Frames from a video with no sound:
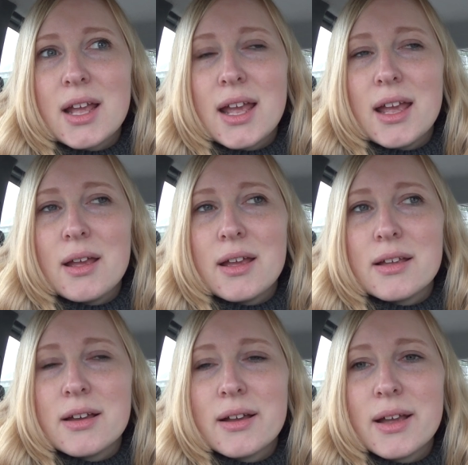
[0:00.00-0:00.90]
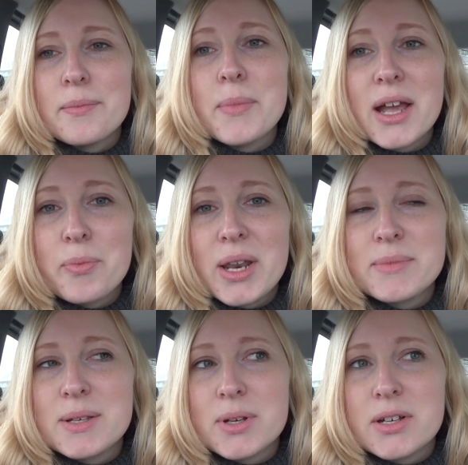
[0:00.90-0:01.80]
it, it may have been
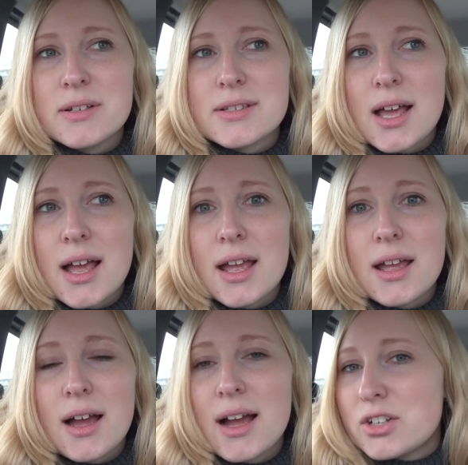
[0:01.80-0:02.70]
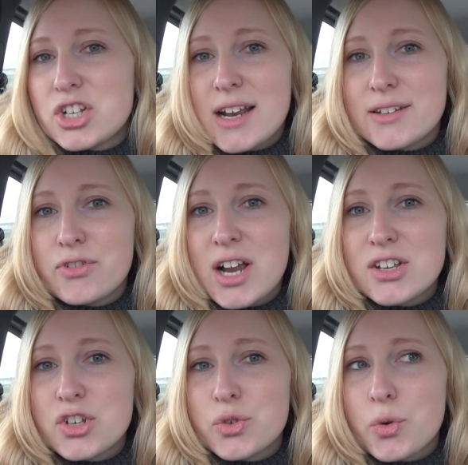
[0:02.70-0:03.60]
empty because I hadn't checked it for
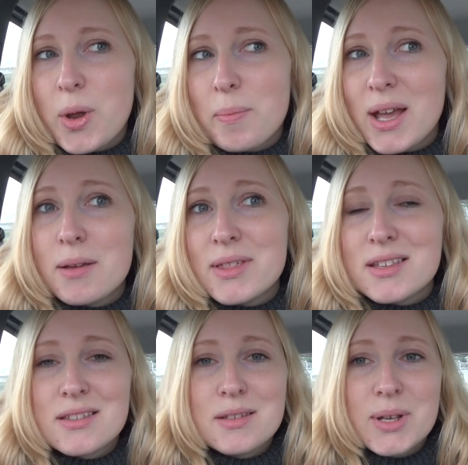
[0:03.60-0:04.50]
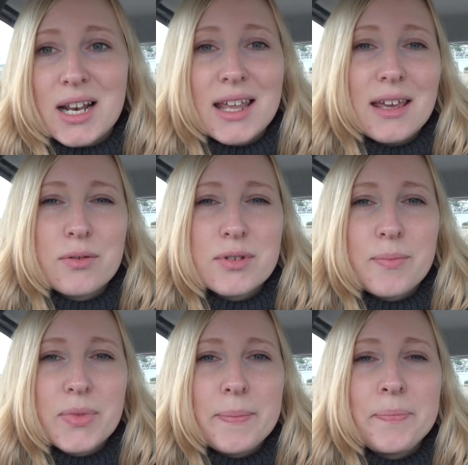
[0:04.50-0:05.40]
ages or it may be that there's been a leak or
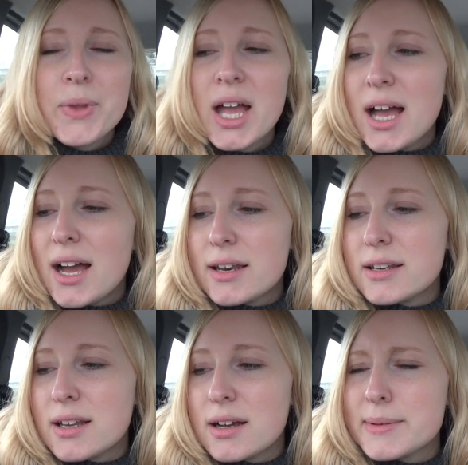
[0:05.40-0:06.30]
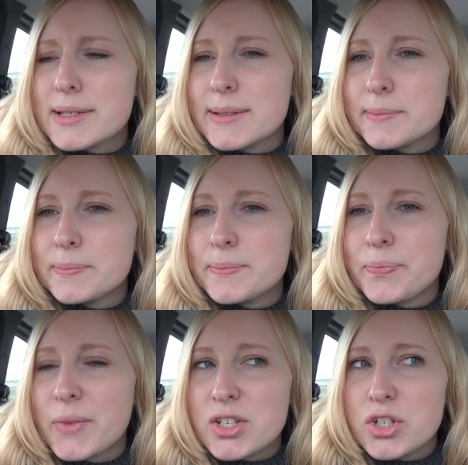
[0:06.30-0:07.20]
something and I was like
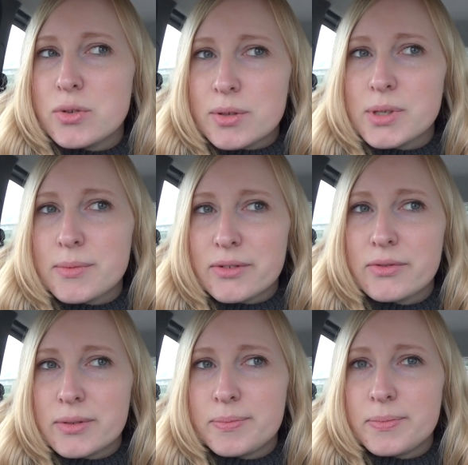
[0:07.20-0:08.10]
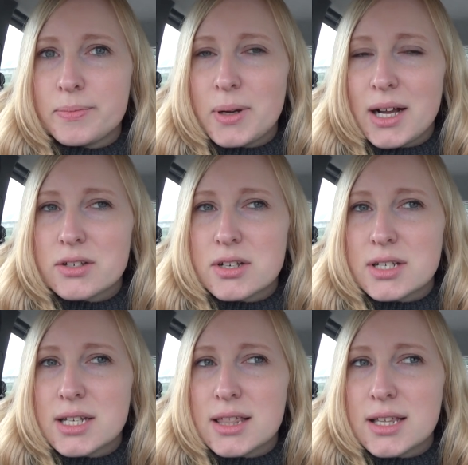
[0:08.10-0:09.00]
hmm I do sometimes have a patch
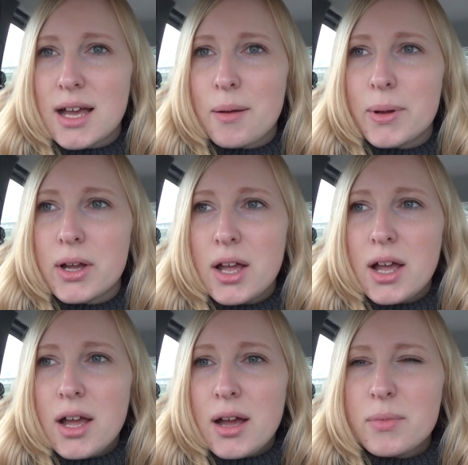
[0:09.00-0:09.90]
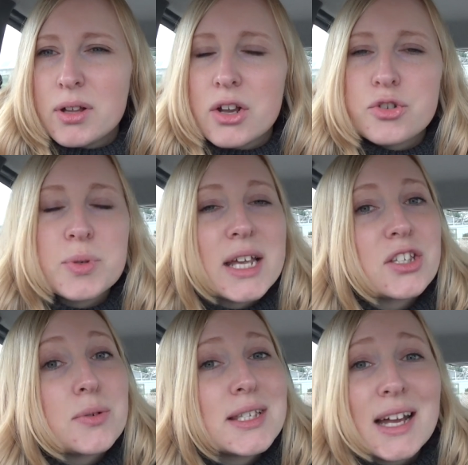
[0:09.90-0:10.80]
underneath there but not
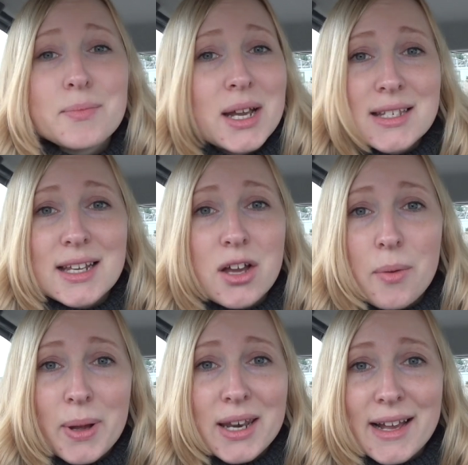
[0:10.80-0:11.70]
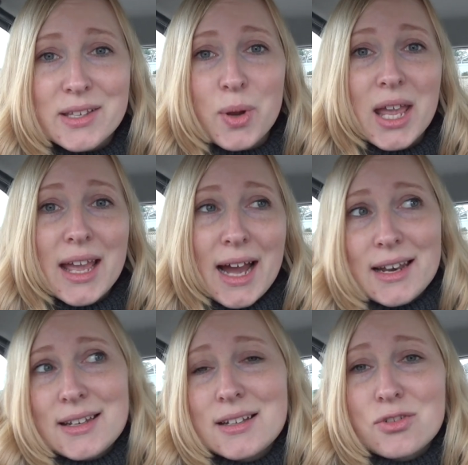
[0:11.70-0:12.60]
100%, so he said basically come back next week
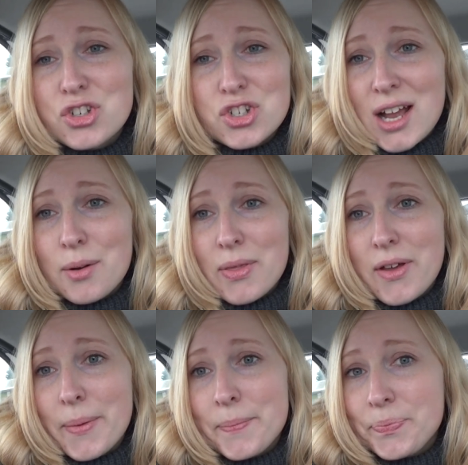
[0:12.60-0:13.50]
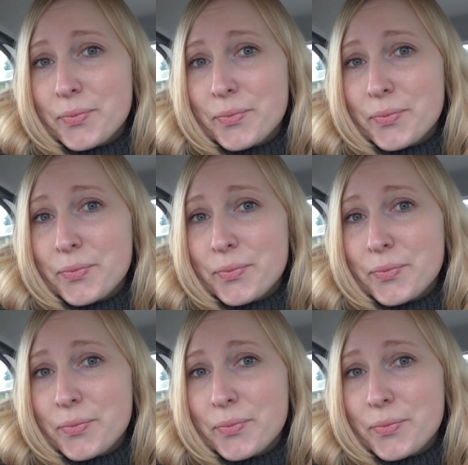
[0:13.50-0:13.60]
and he'll just check whether